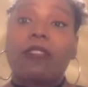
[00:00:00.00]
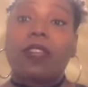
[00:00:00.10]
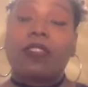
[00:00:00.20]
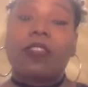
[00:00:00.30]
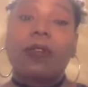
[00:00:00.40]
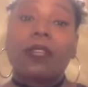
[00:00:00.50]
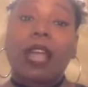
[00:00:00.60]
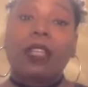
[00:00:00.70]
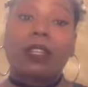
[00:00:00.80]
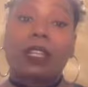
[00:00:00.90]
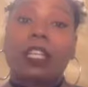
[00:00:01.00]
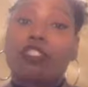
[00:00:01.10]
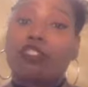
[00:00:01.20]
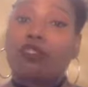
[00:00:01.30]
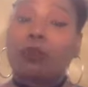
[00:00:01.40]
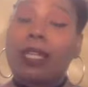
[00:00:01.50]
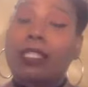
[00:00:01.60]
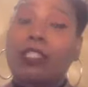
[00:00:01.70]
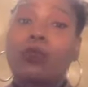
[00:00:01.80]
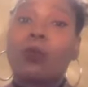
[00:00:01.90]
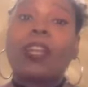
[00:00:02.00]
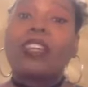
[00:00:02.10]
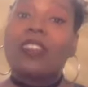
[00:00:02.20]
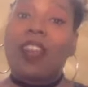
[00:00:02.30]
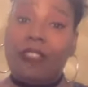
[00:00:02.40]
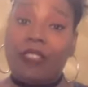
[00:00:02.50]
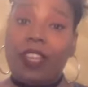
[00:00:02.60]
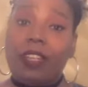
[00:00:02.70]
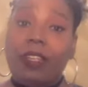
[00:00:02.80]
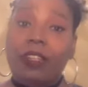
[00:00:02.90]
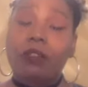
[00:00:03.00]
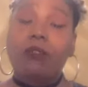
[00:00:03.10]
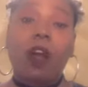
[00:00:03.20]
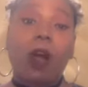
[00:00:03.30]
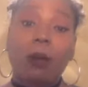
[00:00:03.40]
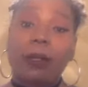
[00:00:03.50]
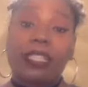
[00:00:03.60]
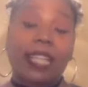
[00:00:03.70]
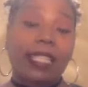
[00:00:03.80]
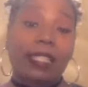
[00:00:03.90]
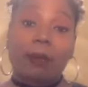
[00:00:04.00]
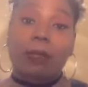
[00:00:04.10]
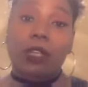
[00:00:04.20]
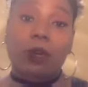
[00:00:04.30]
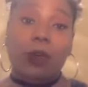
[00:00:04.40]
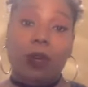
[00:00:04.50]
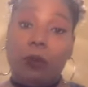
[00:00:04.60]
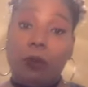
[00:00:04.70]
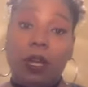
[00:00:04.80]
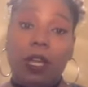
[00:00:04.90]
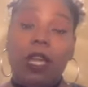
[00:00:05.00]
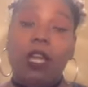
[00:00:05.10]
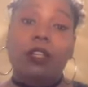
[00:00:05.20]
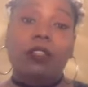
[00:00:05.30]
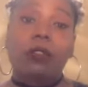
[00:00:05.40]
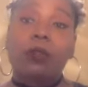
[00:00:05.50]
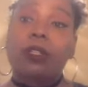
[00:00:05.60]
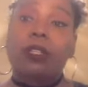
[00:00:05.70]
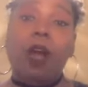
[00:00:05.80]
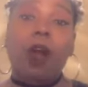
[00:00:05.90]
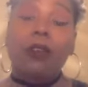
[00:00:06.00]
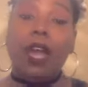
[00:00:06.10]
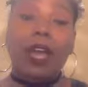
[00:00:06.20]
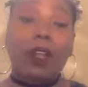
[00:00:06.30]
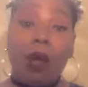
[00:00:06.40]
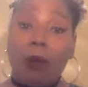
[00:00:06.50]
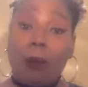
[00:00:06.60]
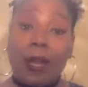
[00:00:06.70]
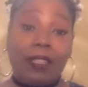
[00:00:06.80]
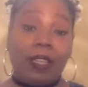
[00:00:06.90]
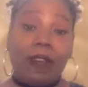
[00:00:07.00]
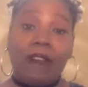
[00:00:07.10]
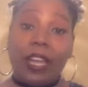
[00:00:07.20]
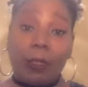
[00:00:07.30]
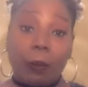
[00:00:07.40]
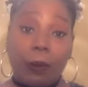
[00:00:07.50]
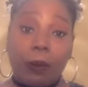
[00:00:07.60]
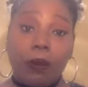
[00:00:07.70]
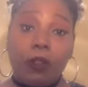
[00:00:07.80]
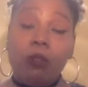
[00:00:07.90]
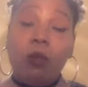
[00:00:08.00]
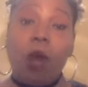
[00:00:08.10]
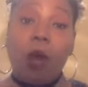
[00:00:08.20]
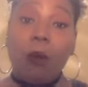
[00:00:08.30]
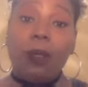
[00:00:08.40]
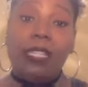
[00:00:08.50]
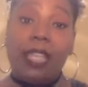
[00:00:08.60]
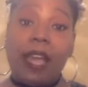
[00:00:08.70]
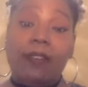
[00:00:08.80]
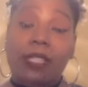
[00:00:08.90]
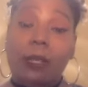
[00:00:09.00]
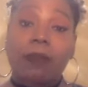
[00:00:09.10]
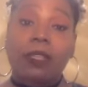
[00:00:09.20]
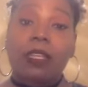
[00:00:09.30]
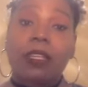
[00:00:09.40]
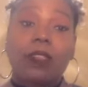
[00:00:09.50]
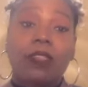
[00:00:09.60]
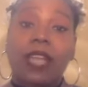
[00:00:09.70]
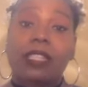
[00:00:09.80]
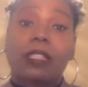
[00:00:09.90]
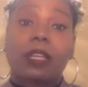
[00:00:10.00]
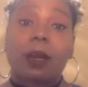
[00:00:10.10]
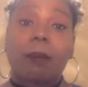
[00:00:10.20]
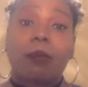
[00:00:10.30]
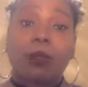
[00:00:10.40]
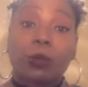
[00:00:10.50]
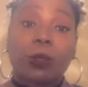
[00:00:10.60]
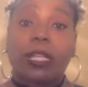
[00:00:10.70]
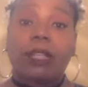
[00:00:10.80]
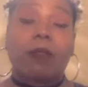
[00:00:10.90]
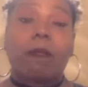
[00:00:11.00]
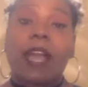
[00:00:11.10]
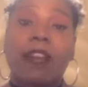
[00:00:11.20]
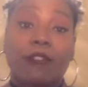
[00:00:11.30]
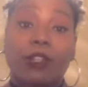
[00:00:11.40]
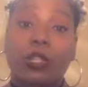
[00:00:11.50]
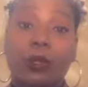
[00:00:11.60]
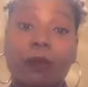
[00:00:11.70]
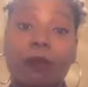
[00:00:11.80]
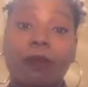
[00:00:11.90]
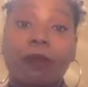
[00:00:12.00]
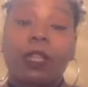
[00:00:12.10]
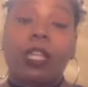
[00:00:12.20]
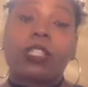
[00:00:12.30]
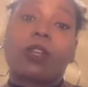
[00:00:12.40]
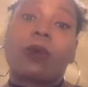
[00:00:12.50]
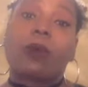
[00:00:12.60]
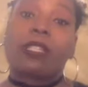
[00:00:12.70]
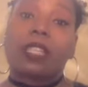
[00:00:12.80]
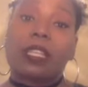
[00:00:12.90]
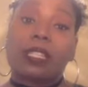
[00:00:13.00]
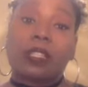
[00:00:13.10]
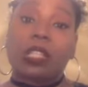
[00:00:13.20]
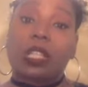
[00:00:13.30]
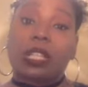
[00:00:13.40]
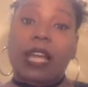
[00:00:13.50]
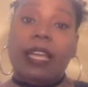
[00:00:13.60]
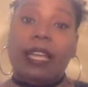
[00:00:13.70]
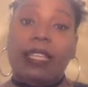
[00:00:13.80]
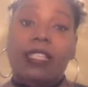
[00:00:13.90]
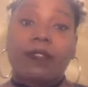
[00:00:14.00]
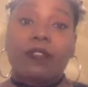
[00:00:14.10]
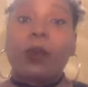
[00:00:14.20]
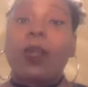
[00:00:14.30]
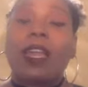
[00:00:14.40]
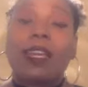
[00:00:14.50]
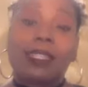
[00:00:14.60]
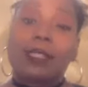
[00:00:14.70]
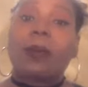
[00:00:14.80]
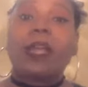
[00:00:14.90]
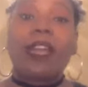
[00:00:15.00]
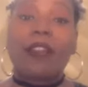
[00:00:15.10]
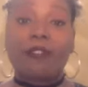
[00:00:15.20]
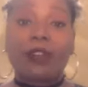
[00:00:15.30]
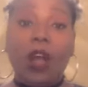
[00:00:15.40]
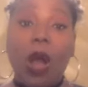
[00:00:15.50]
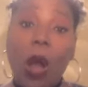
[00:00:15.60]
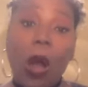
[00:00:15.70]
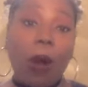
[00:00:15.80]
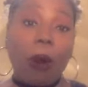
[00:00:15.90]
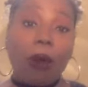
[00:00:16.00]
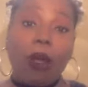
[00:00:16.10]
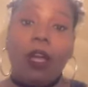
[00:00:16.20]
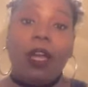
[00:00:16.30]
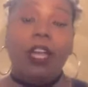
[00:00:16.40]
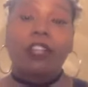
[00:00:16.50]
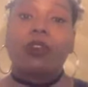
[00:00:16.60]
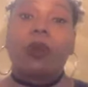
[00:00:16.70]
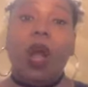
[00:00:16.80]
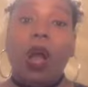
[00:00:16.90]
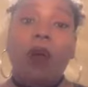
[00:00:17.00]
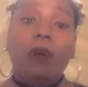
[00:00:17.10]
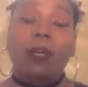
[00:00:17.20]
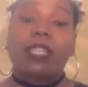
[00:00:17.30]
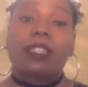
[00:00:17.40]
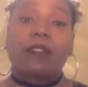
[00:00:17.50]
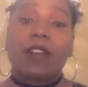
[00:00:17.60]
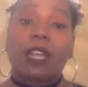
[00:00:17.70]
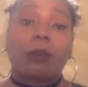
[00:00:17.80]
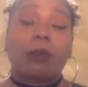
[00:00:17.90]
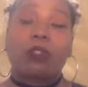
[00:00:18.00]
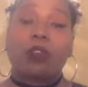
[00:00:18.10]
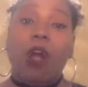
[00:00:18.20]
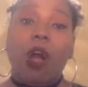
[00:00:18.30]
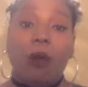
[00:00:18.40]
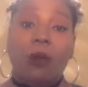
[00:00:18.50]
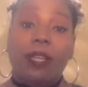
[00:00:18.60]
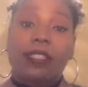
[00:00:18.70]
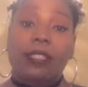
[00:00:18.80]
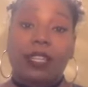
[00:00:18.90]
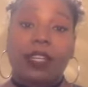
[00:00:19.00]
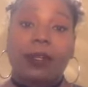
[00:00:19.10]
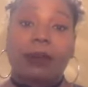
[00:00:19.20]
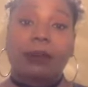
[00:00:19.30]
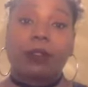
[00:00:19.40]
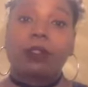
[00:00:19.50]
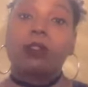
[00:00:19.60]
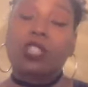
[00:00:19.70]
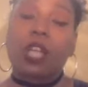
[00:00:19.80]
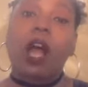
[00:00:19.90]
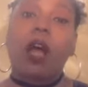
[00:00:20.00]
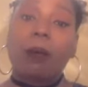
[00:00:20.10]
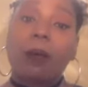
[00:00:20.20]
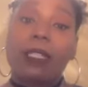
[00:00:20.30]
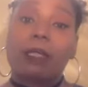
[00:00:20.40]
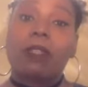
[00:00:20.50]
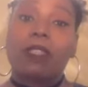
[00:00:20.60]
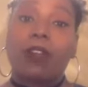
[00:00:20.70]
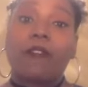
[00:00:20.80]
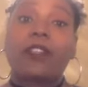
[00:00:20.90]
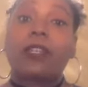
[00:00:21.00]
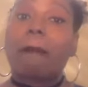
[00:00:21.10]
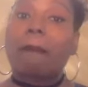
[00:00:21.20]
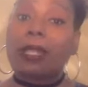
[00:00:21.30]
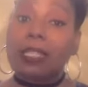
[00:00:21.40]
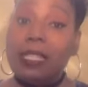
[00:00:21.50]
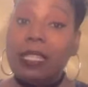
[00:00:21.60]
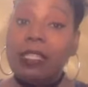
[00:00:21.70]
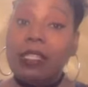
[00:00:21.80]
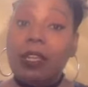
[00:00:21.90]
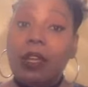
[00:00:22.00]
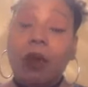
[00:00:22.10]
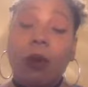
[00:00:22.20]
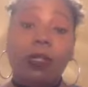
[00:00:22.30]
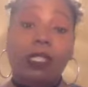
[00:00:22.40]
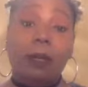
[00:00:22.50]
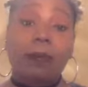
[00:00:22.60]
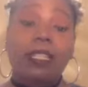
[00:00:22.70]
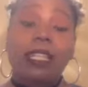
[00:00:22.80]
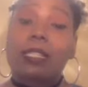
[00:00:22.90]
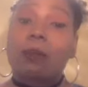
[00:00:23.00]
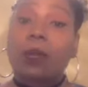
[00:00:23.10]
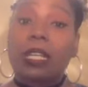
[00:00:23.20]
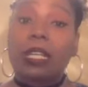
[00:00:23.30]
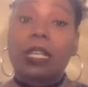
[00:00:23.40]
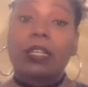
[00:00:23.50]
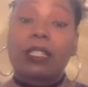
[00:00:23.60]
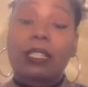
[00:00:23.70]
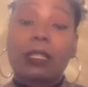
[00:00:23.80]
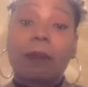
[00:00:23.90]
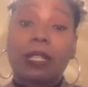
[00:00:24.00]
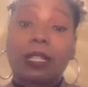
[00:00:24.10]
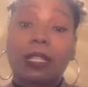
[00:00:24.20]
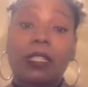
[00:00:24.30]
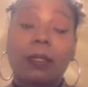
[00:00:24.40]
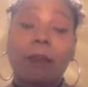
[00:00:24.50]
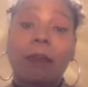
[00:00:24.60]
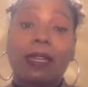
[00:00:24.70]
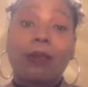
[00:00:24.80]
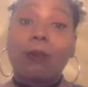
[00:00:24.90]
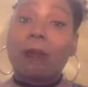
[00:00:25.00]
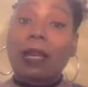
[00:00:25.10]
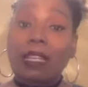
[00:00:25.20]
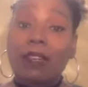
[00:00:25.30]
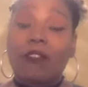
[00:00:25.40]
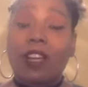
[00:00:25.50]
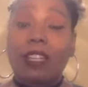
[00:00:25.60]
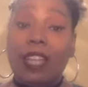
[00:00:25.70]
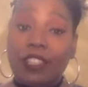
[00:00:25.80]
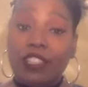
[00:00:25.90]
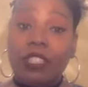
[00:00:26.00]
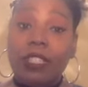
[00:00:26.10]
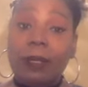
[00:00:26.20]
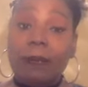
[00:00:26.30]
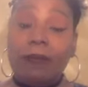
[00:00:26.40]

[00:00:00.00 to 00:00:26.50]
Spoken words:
That they're not looking at you as doing nothing. You've always got something going on. You're not always available. You always have something that's brewing in the back for you. So it doesn't look like as if you're answering every call and you're always available. You're always there. You should always be there for your business or something that's bringing in stability to make you money financially.